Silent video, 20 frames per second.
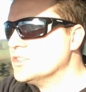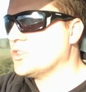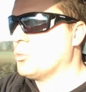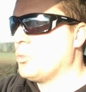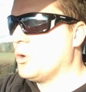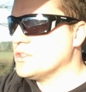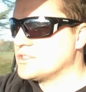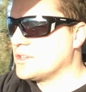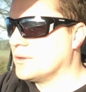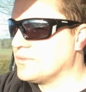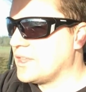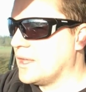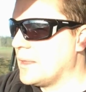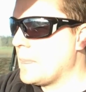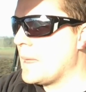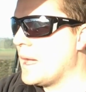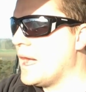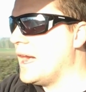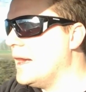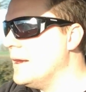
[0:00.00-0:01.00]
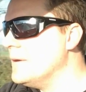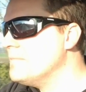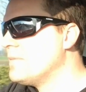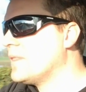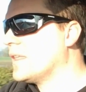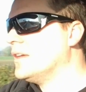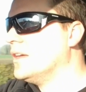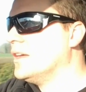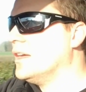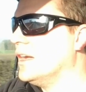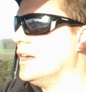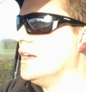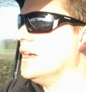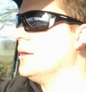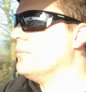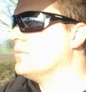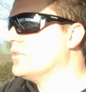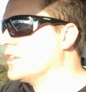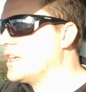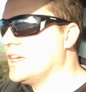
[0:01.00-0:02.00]
So once I've done that,
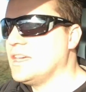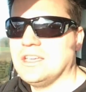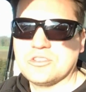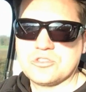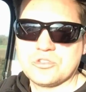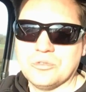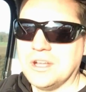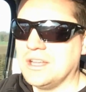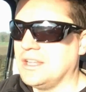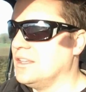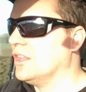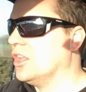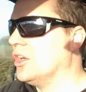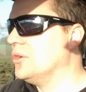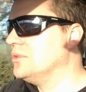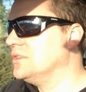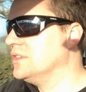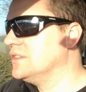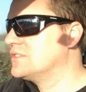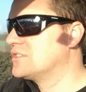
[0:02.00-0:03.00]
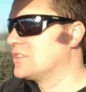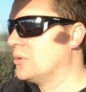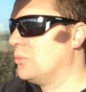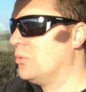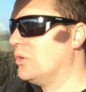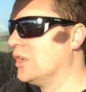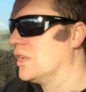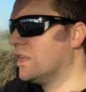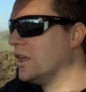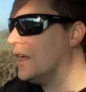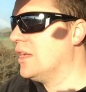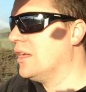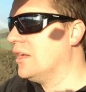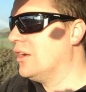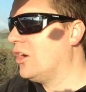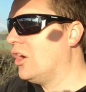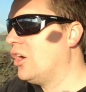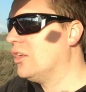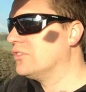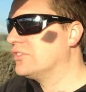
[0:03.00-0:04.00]
the gear's already loaded, so we'll
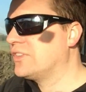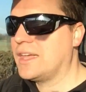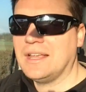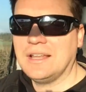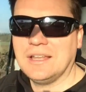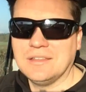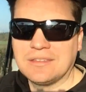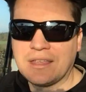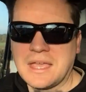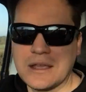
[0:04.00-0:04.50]
hot tail it